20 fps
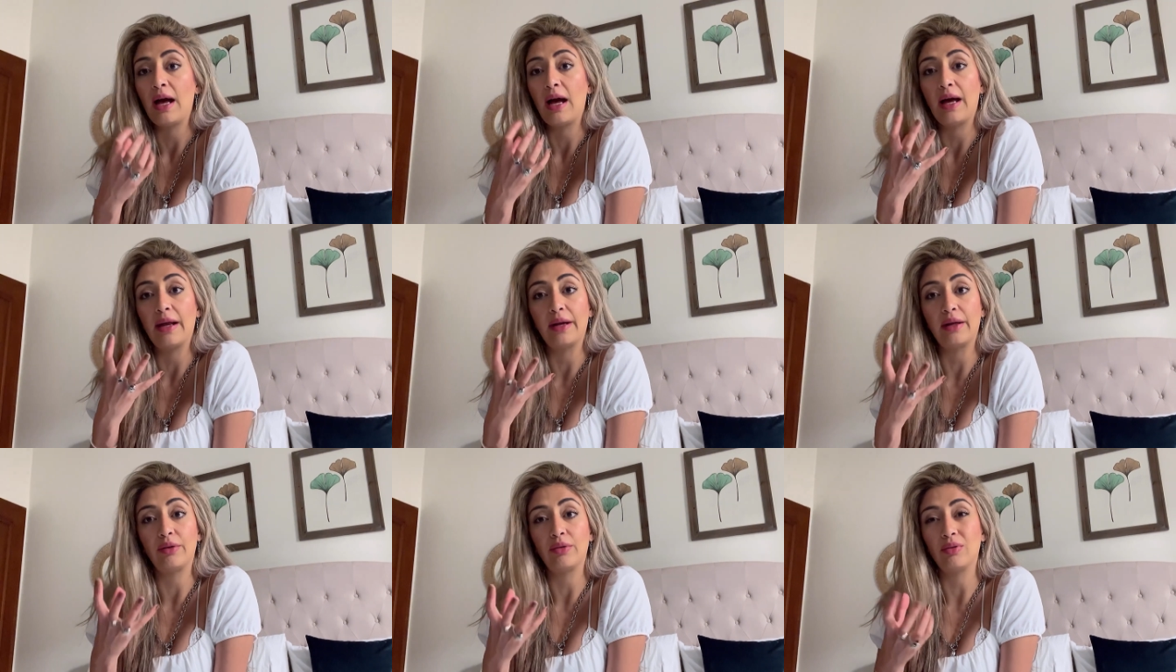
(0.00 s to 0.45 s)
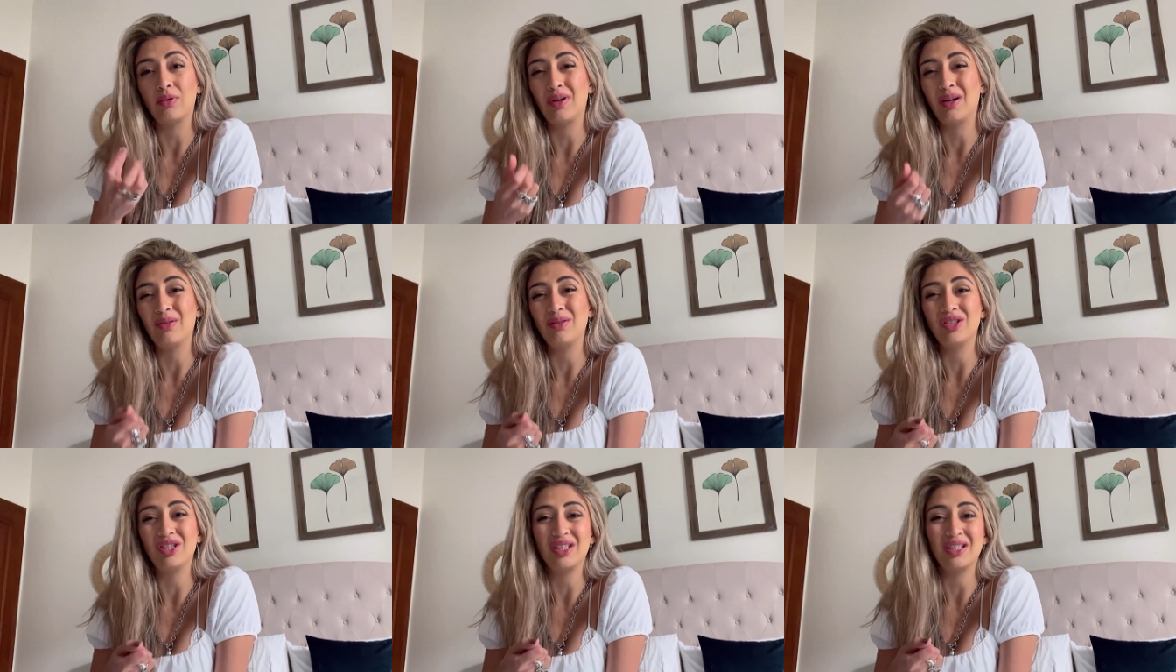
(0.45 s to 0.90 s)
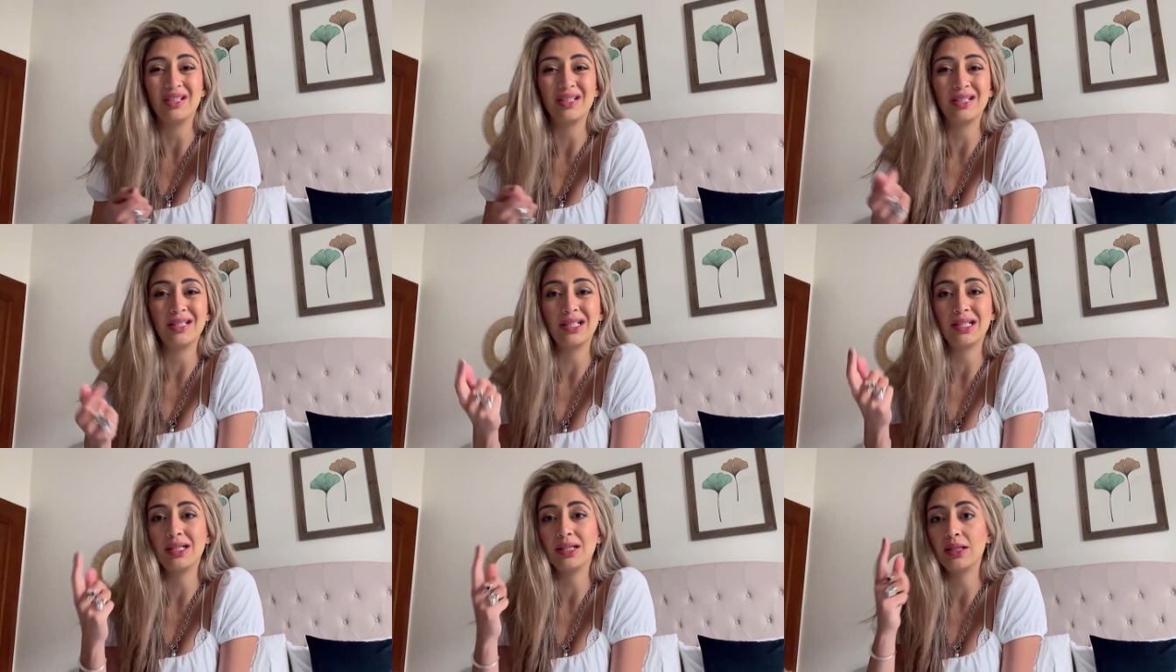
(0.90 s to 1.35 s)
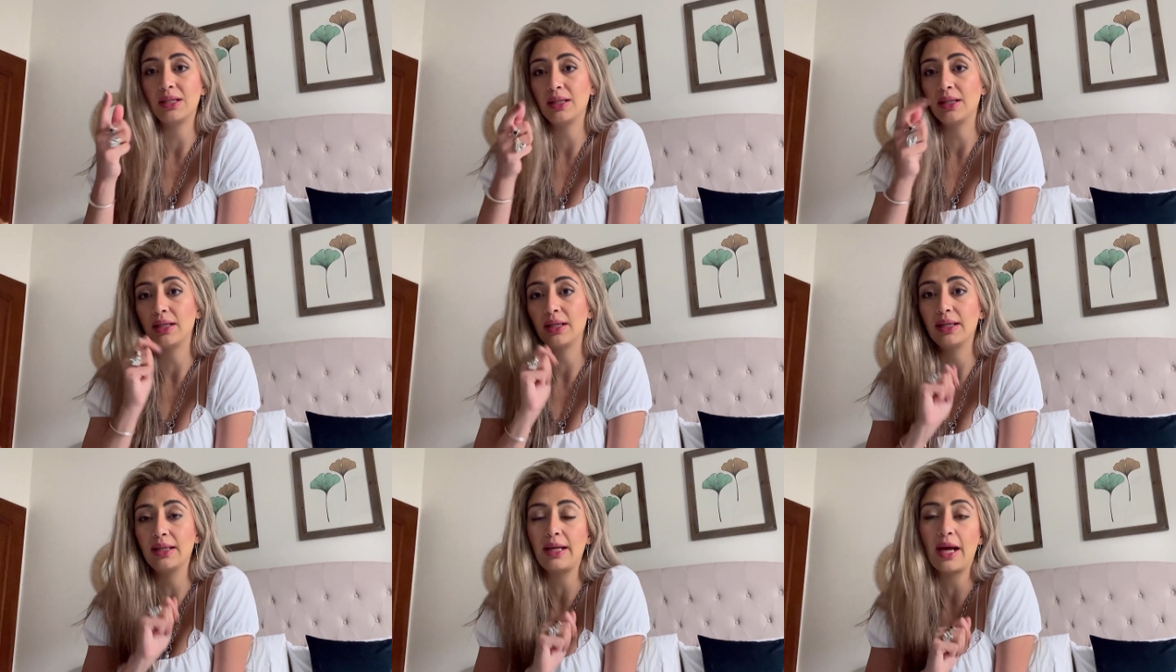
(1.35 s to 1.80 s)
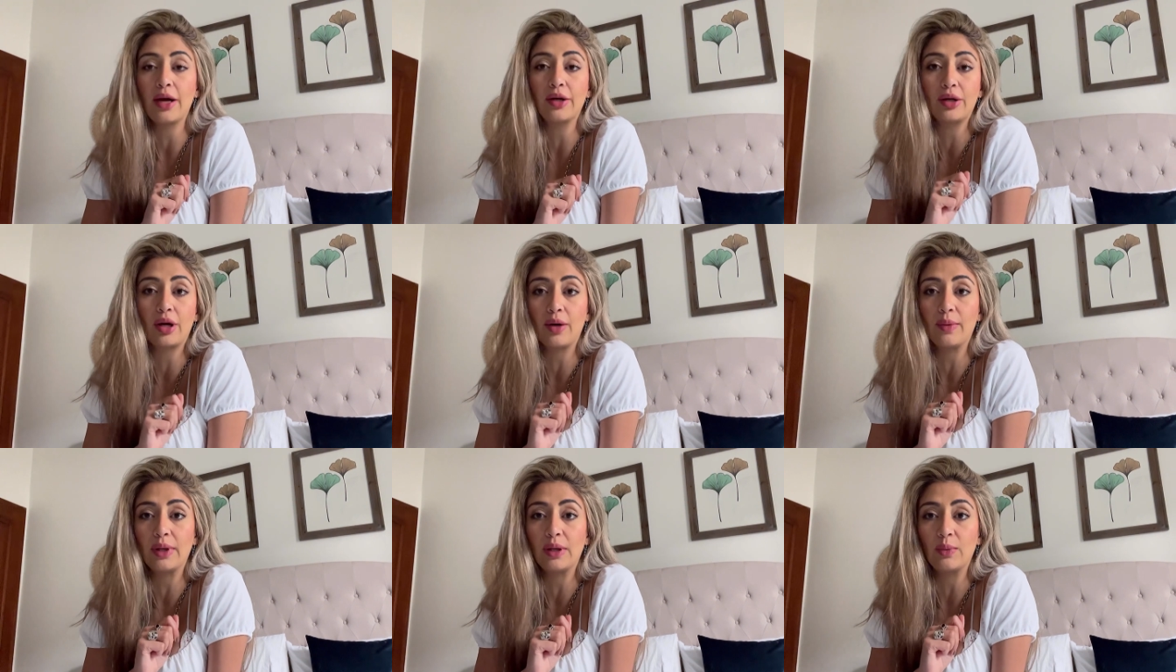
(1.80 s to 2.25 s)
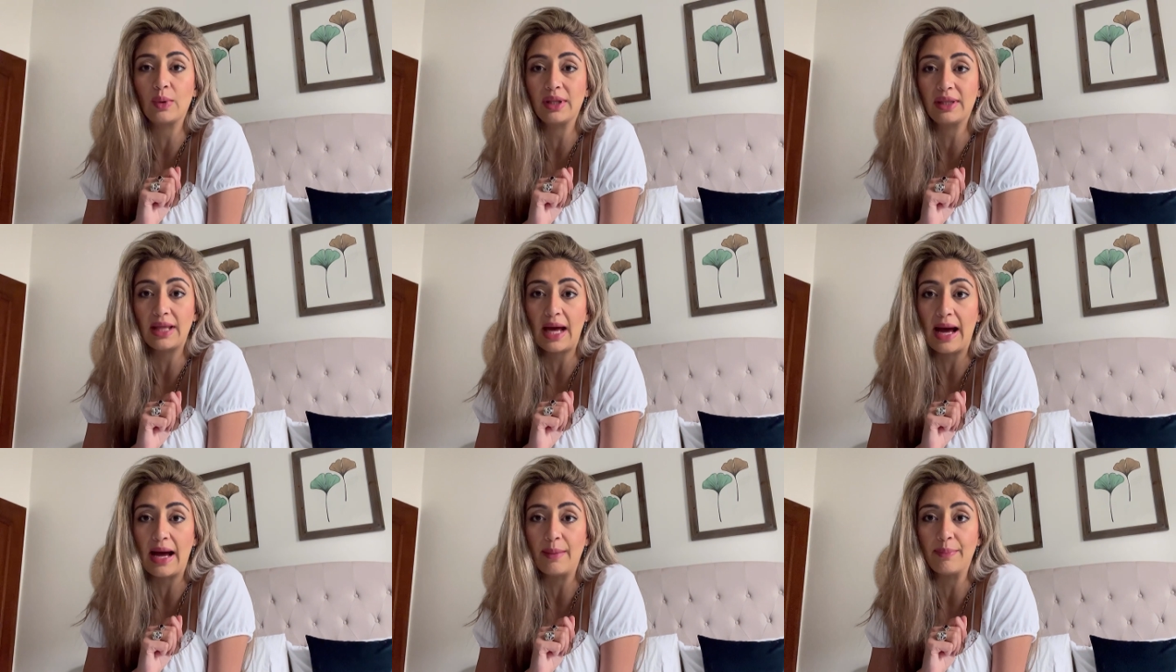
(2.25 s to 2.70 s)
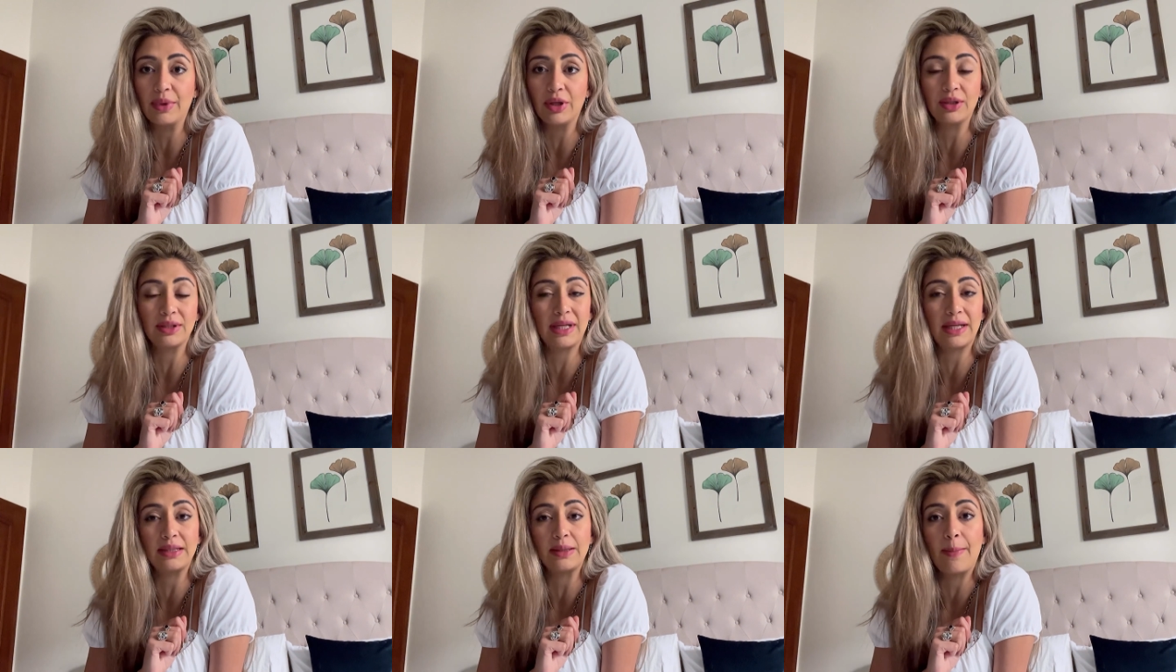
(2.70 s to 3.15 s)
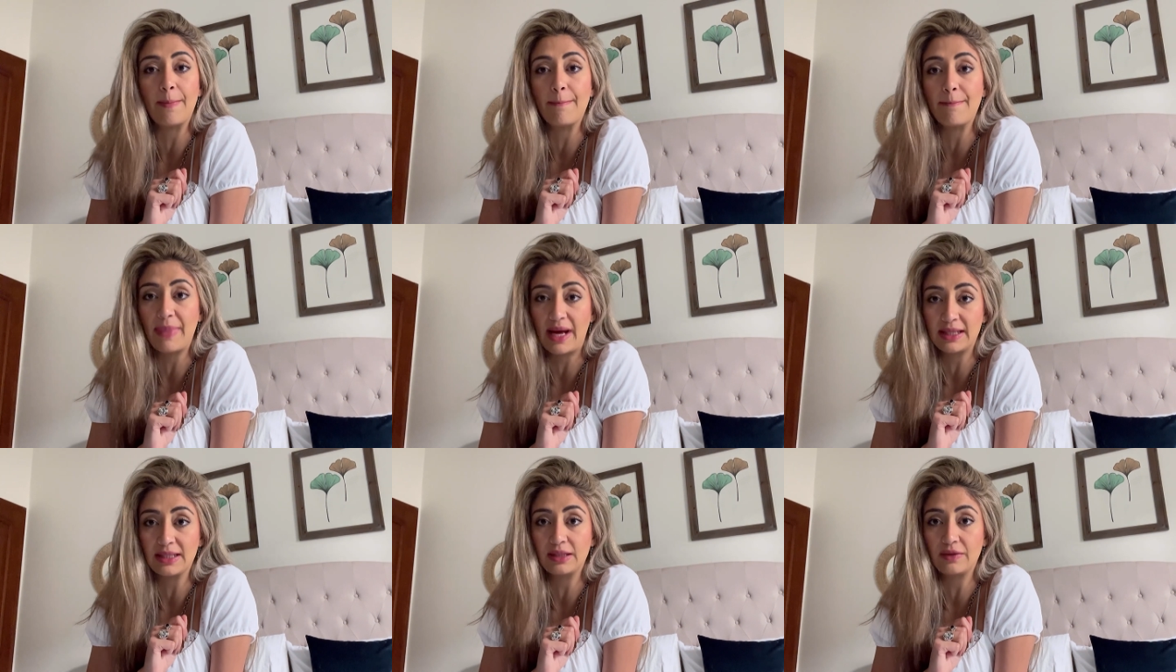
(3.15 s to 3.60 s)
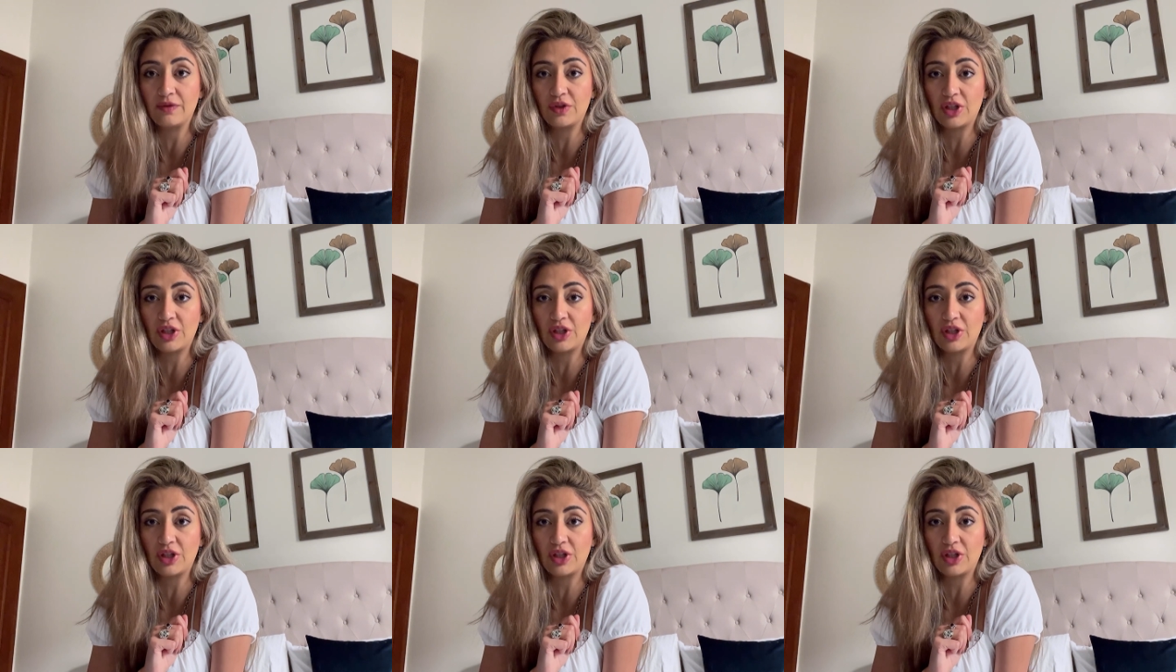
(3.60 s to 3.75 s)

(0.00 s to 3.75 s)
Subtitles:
and I thought I would just get going with that because that's a massive